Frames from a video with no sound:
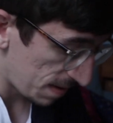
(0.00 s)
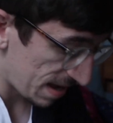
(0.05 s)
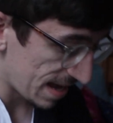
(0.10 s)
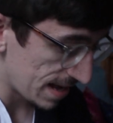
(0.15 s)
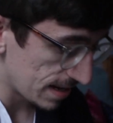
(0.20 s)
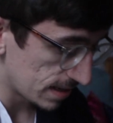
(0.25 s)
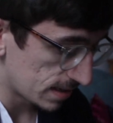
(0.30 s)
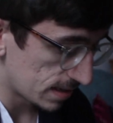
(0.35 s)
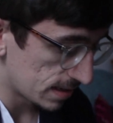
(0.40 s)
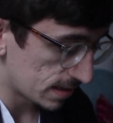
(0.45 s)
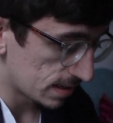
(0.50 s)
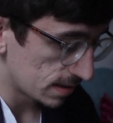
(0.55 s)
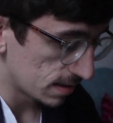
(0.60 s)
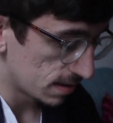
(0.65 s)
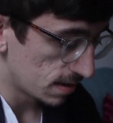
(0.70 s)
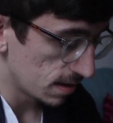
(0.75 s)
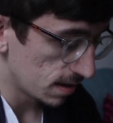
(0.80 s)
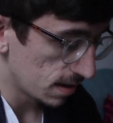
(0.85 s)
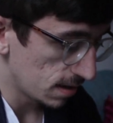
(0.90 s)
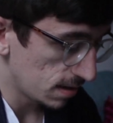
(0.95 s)
bits
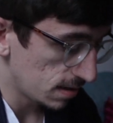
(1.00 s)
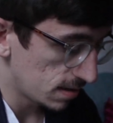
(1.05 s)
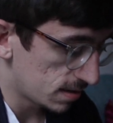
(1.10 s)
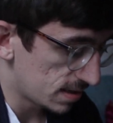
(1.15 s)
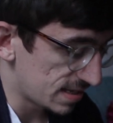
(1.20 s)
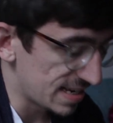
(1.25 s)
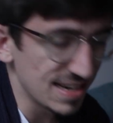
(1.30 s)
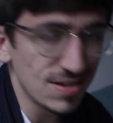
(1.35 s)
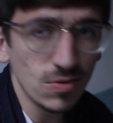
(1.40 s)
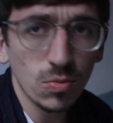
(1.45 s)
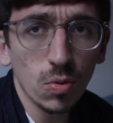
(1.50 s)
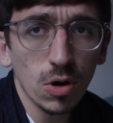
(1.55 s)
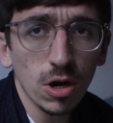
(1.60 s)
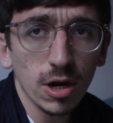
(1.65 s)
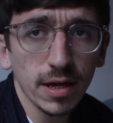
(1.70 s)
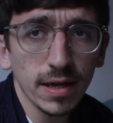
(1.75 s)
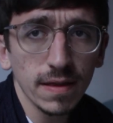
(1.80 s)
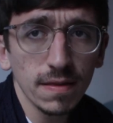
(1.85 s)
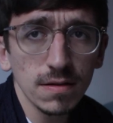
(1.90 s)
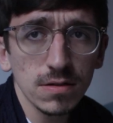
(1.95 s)
that didn't
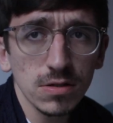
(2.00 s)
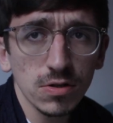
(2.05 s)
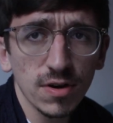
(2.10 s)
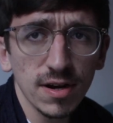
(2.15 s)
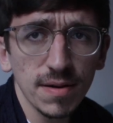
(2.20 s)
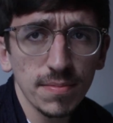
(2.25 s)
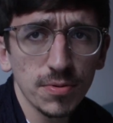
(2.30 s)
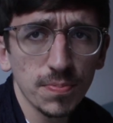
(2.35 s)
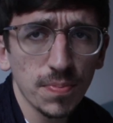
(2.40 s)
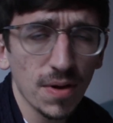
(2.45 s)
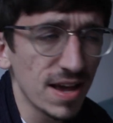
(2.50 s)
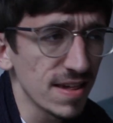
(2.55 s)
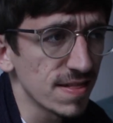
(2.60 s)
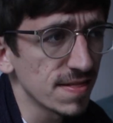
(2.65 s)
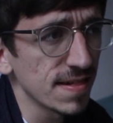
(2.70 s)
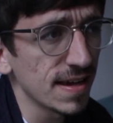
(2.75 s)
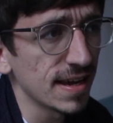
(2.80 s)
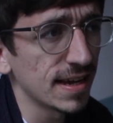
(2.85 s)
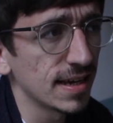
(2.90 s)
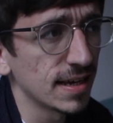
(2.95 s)
work in the script, but I
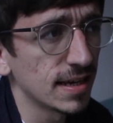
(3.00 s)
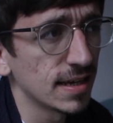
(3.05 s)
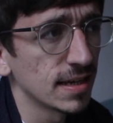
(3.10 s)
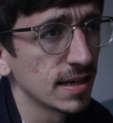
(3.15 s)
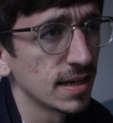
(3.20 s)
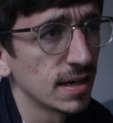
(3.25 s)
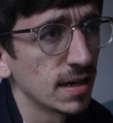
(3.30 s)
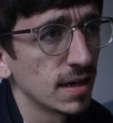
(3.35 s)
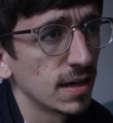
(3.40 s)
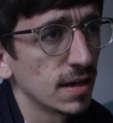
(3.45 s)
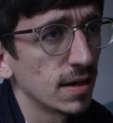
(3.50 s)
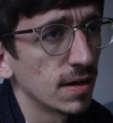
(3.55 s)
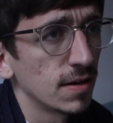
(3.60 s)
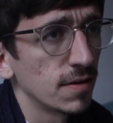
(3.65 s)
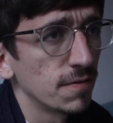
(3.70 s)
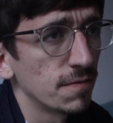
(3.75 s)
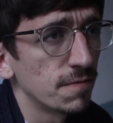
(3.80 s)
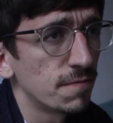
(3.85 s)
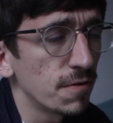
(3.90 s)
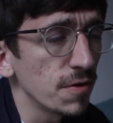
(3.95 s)
think
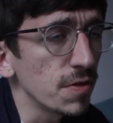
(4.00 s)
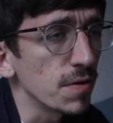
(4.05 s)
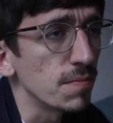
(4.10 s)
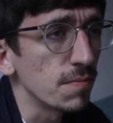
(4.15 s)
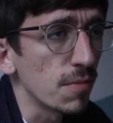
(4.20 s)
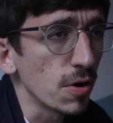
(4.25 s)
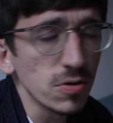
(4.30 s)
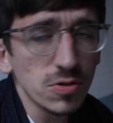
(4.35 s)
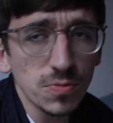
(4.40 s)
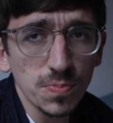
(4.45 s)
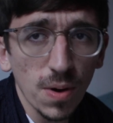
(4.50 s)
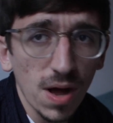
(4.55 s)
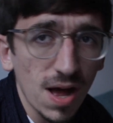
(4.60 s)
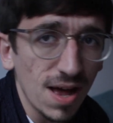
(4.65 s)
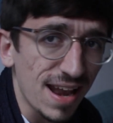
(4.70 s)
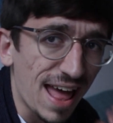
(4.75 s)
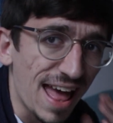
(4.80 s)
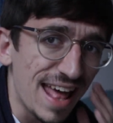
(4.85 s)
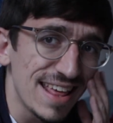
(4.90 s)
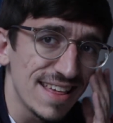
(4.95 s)
for the most
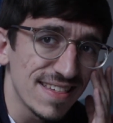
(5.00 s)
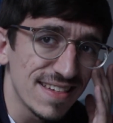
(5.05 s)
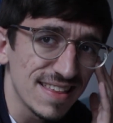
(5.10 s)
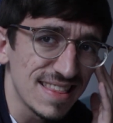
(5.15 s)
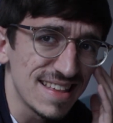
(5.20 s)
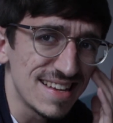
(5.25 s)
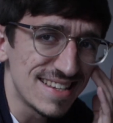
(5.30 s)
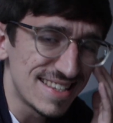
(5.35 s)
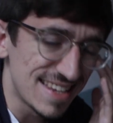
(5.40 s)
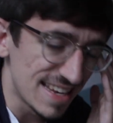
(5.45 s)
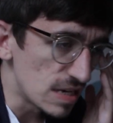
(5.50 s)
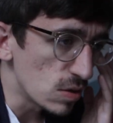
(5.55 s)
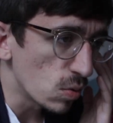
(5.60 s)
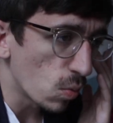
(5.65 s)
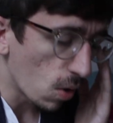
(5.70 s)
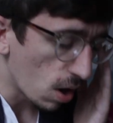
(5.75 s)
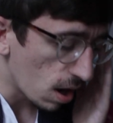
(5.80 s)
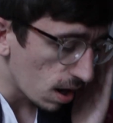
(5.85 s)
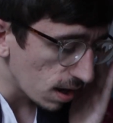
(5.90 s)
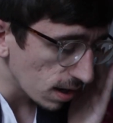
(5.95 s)
part, anything that didn't
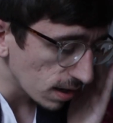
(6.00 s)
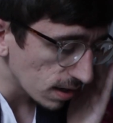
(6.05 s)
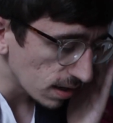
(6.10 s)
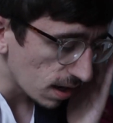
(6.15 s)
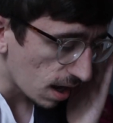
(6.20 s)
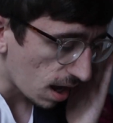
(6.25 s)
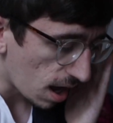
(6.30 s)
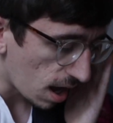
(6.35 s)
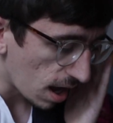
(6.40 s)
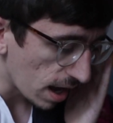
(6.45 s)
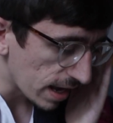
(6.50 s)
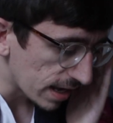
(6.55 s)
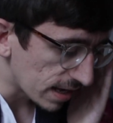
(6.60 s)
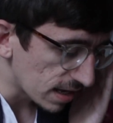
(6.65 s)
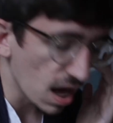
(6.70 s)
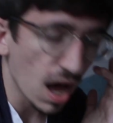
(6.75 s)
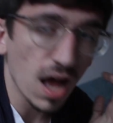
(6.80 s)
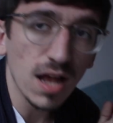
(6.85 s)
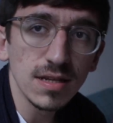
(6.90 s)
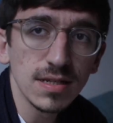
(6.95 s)
work, I
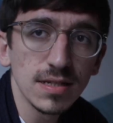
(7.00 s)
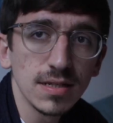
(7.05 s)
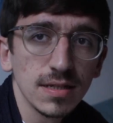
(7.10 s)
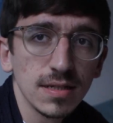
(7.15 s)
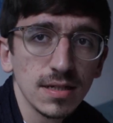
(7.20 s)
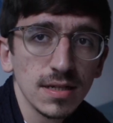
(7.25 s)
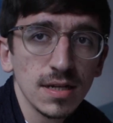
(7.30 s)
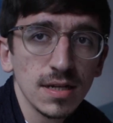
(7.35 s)
cut.